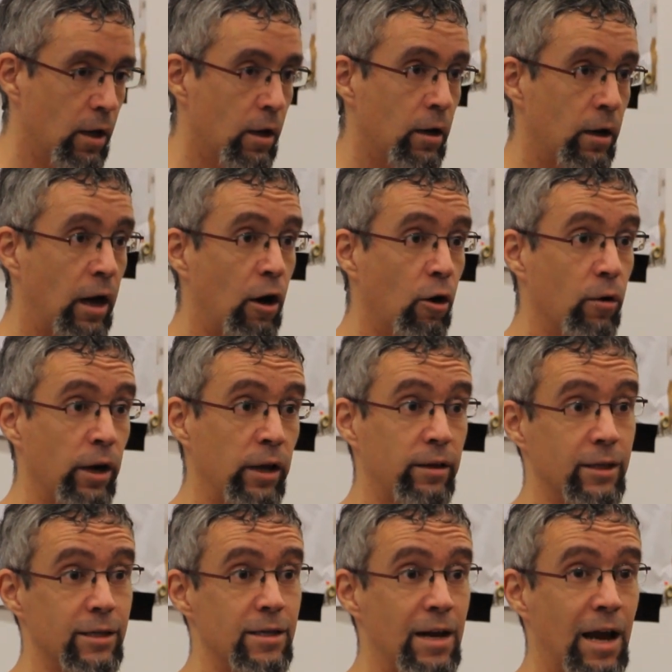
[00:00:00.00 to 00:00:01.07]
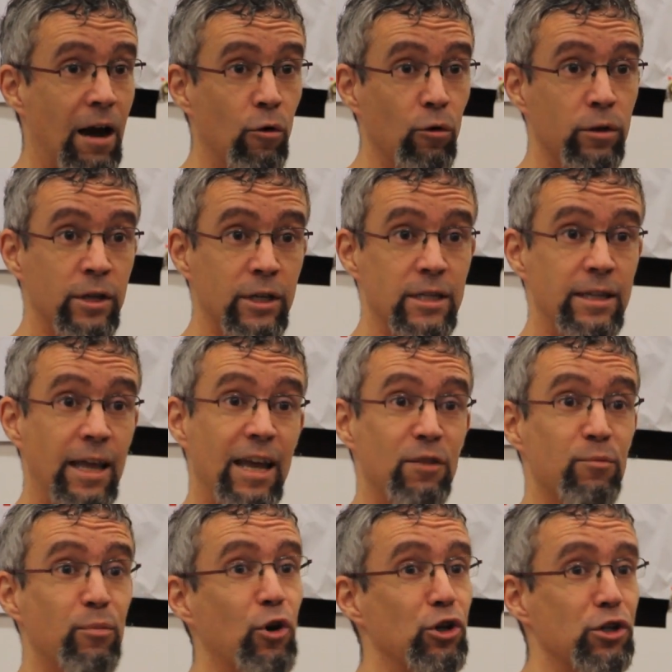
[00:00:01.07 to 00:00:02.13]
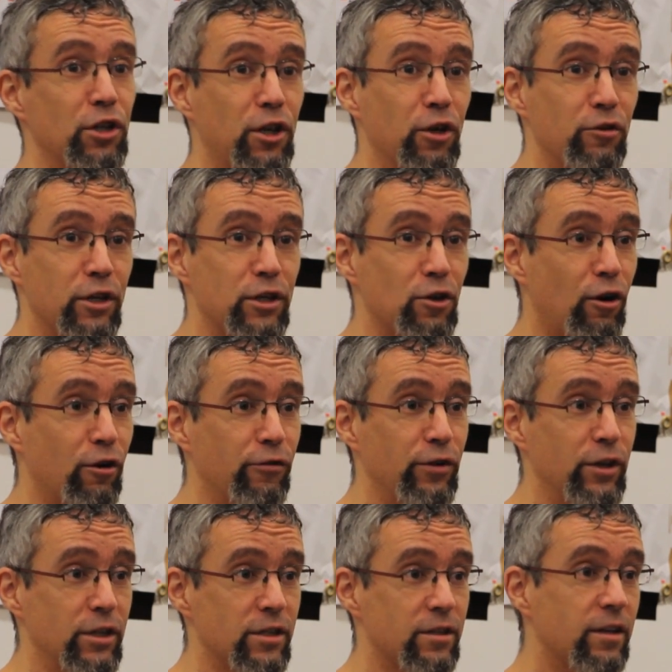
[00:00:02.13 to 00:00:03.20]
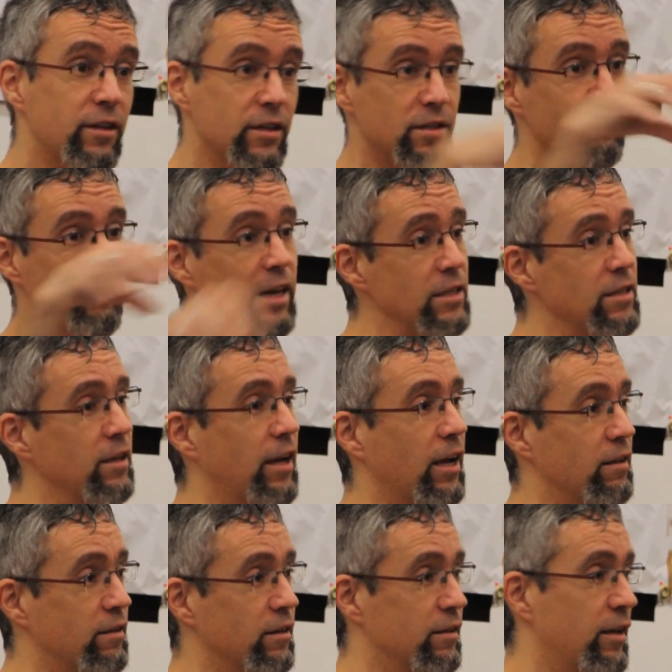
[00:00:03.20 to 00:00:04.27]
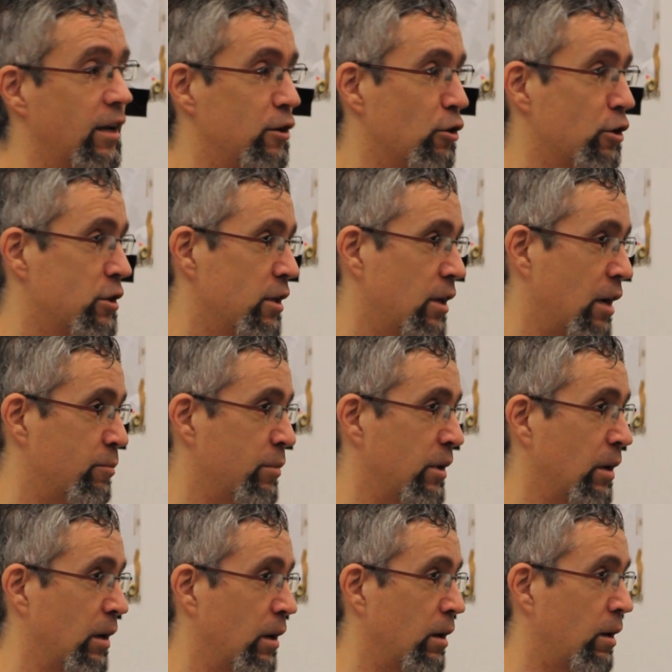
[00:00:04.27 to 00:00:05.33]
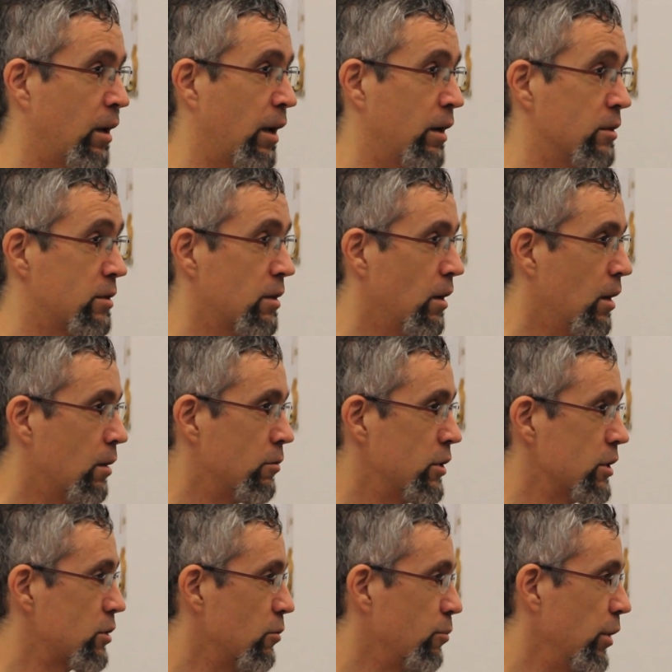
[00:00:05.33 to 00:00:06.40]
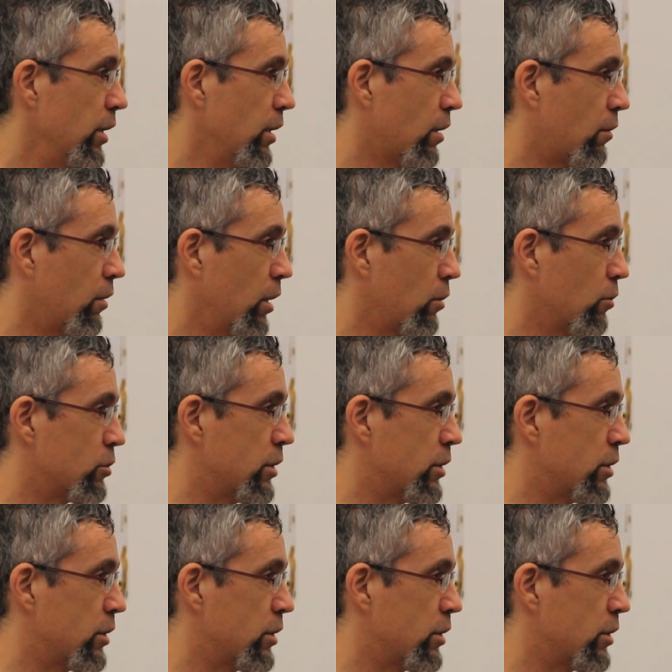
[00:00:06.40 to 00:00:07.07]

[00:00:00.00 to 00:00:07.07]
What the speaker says: Now, it is now the state prosecutor's office that is investigating the Ayotzinapa case, which is completely ridiculous.